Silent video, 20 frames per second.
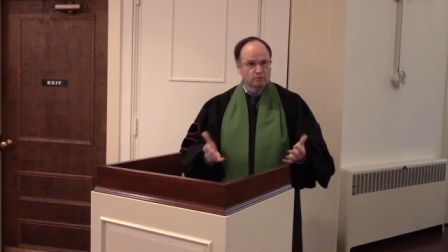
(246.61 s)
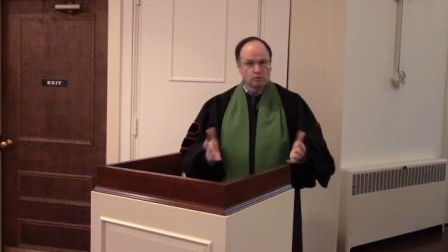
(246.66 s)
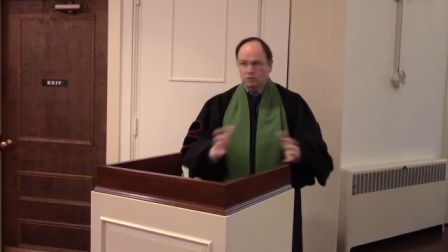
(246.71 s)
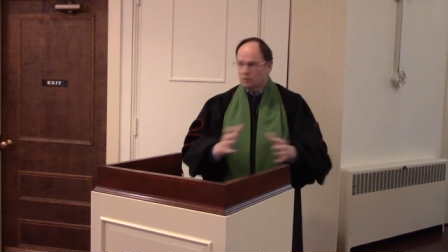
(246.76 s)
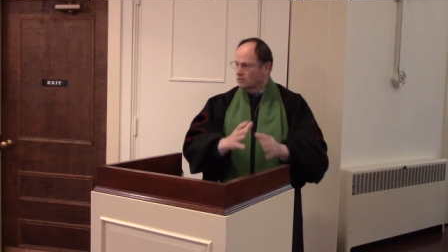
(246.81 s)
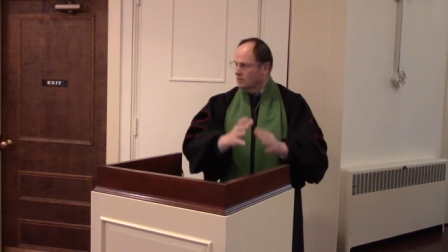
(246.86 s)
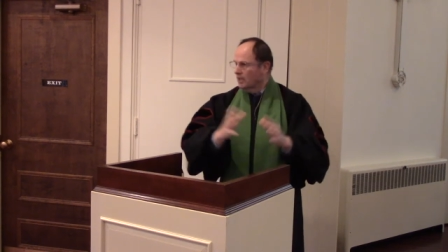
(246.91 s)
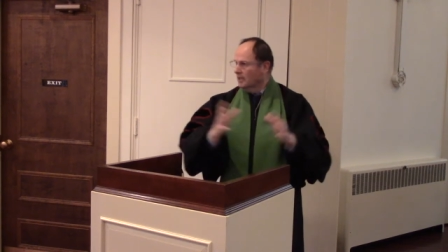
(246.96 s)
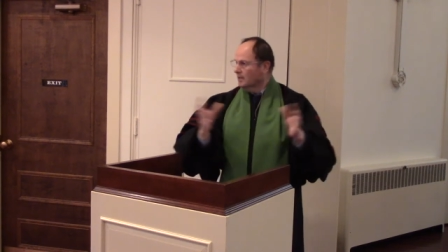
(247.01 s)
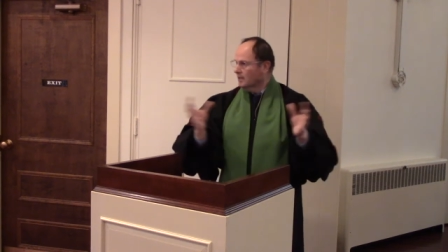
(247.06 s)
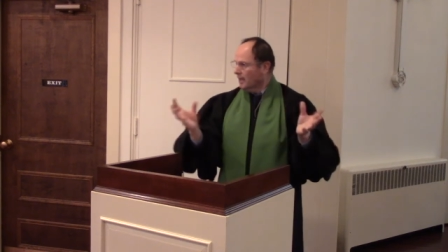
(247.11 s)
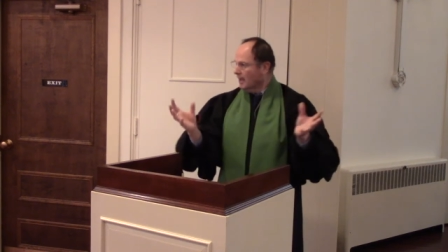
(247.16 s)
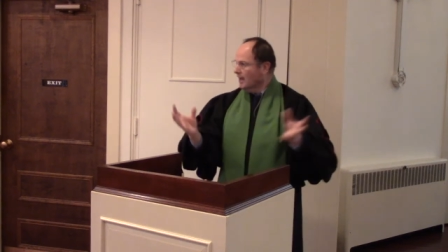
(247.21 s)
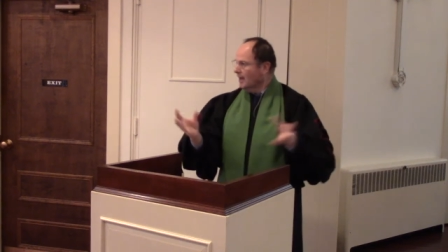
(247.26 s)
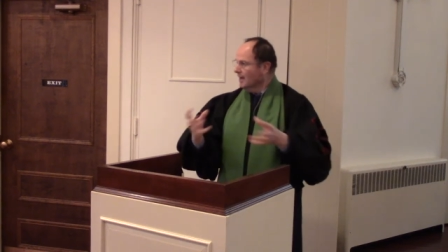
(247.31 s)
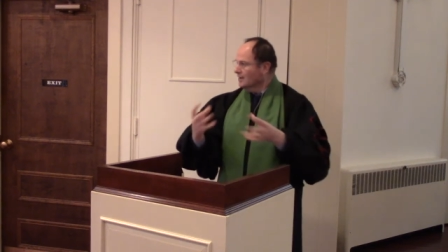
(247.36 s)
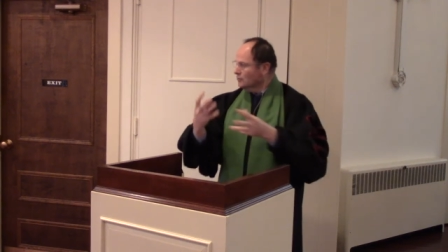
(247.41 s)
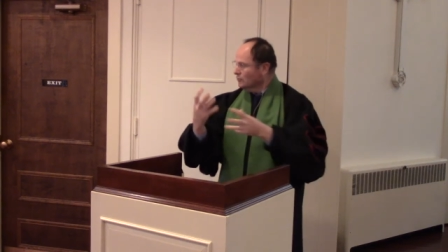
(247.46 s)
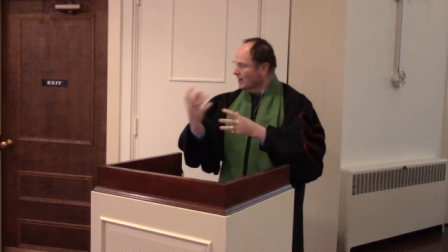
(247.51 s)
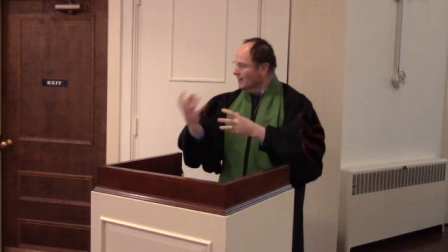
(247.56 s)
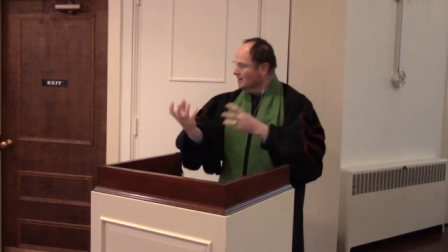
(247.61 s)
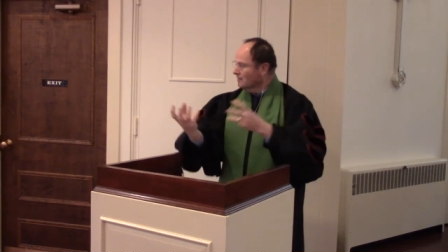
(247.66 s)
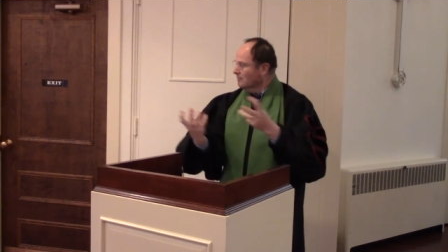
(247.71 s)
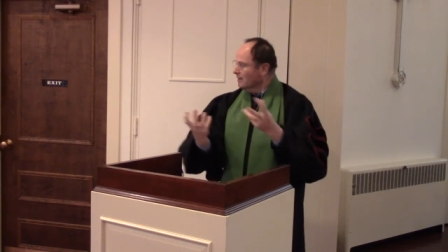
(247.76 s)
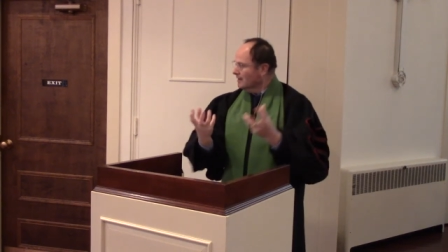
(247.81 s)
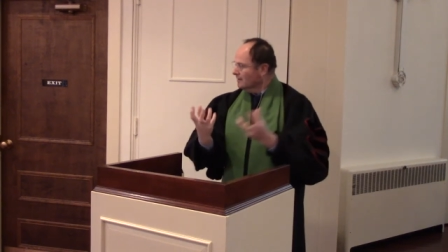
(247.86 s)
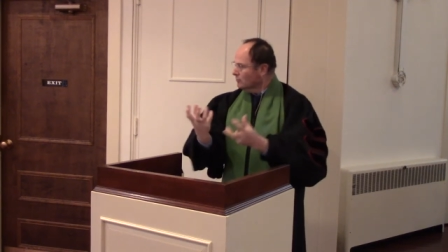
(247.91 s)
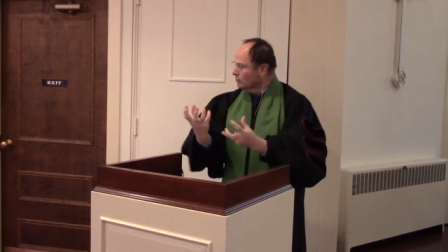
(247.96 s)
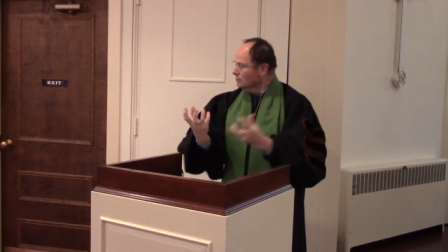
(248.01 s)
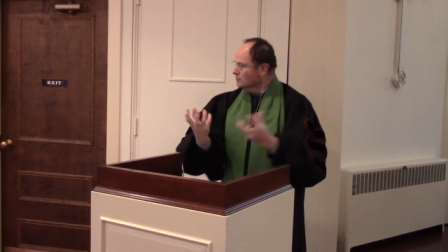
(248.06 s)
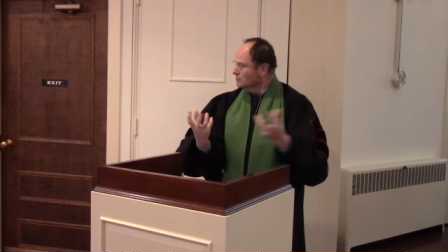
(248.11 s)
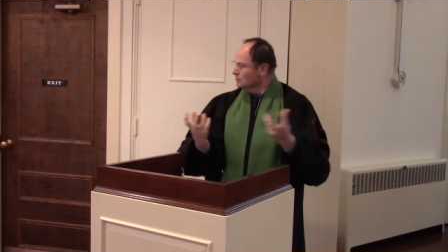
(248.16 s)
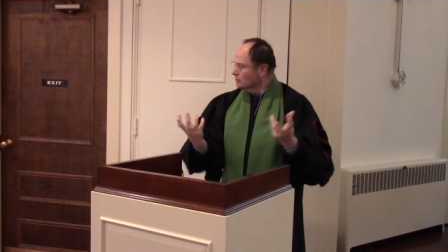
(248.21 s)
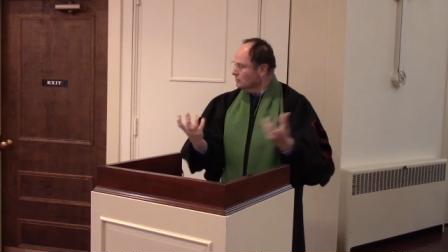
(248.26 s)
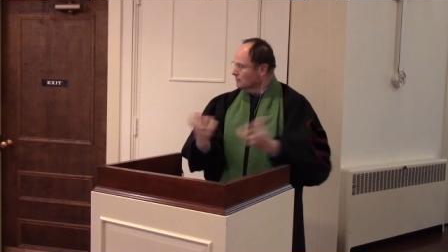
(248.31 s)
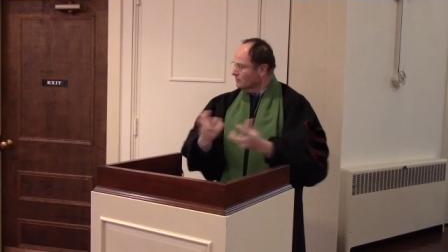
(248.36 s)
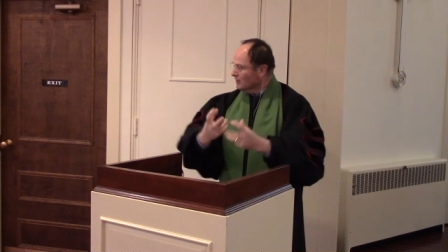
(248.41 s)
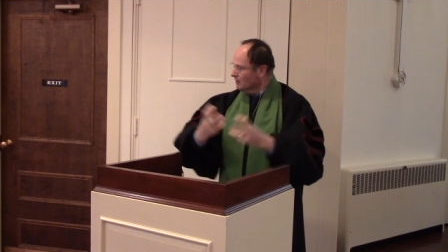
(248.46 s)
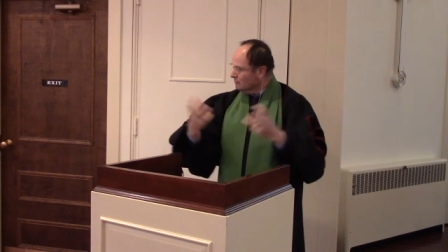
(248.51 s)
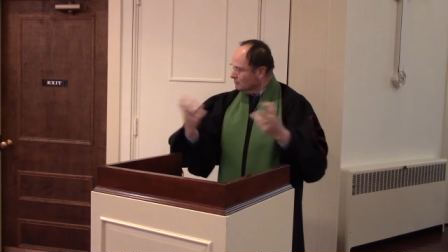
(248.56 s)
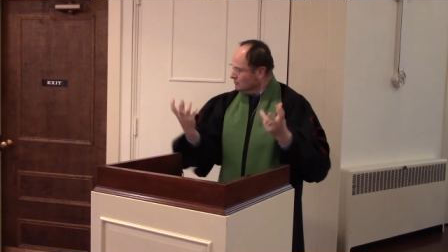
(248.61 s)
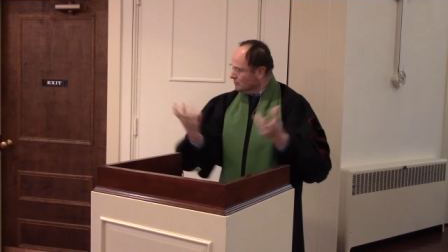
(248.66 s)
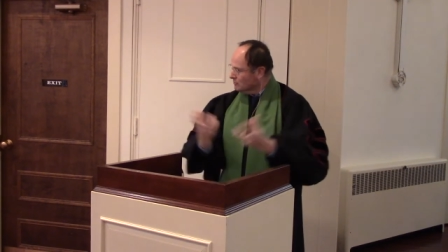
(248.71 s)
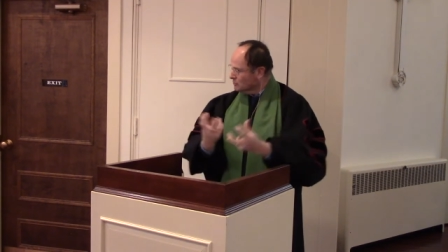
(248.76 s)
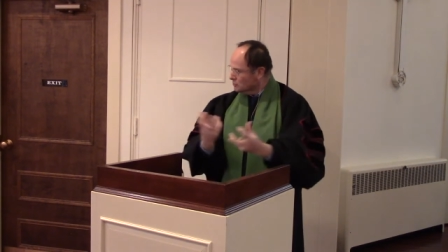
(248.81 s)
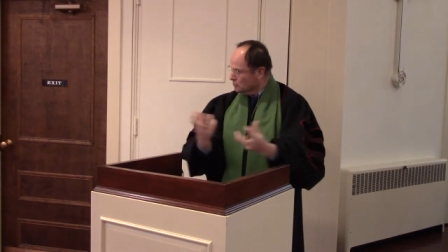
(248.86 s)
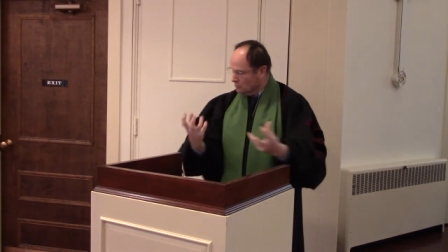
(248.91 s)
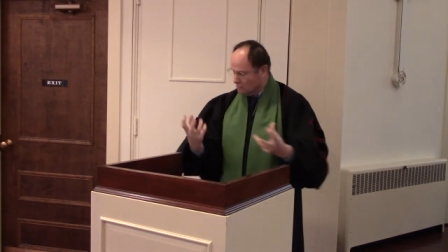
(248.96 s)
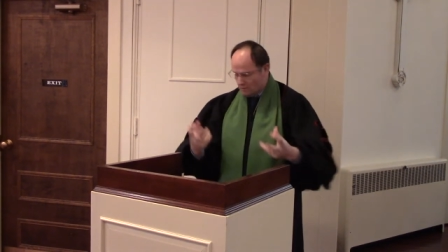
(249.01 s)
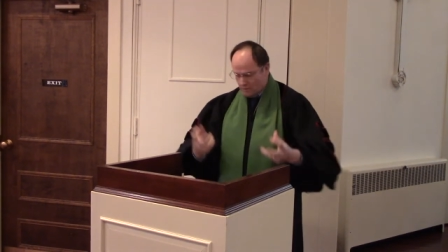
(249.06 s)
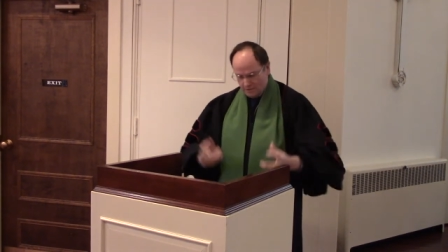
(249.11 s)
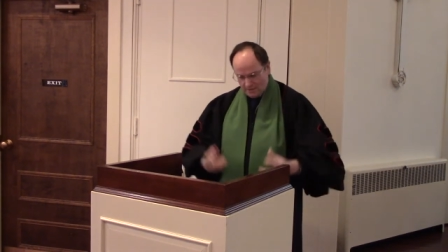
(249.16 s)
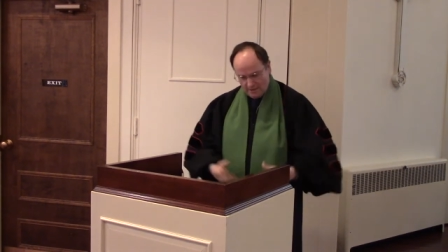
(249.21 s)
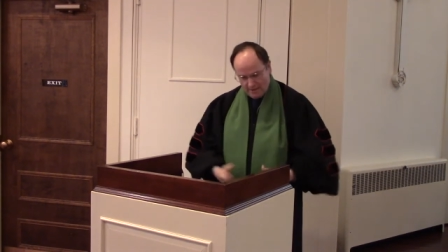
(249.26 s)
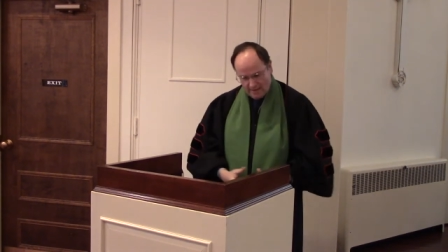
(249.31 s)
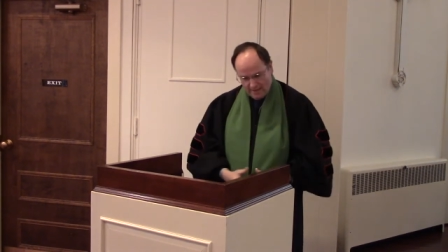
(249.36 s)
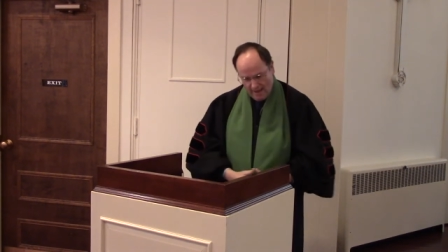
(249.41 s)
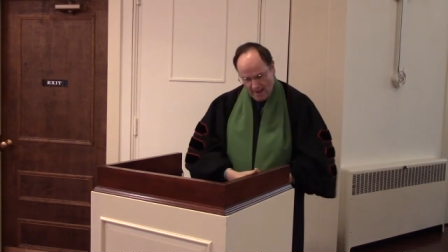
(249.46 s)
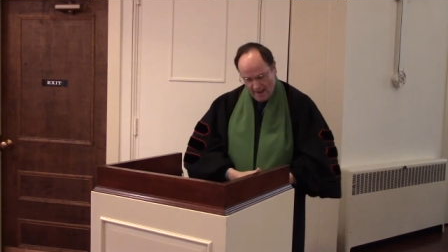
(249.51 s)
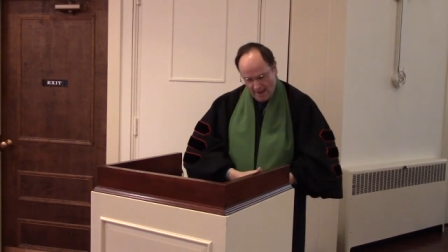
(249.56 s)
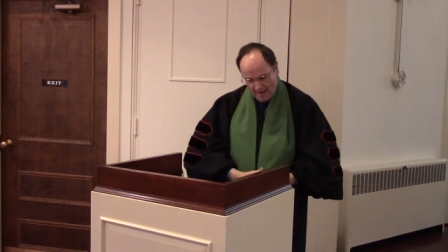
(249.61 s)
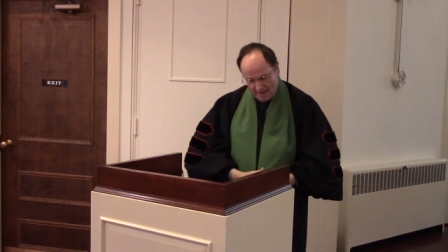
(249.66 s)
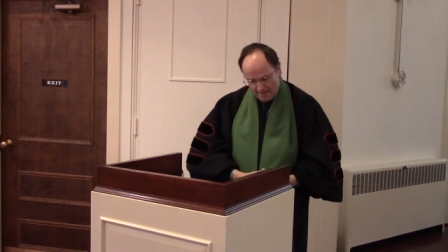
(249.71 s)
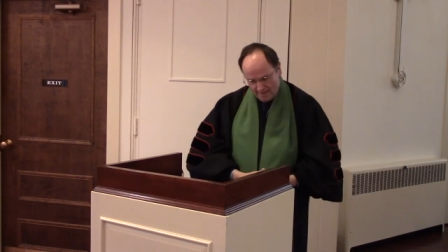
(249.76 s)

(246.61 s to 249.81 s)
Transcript: Good link, eh? I try to make those, the, those stories connect.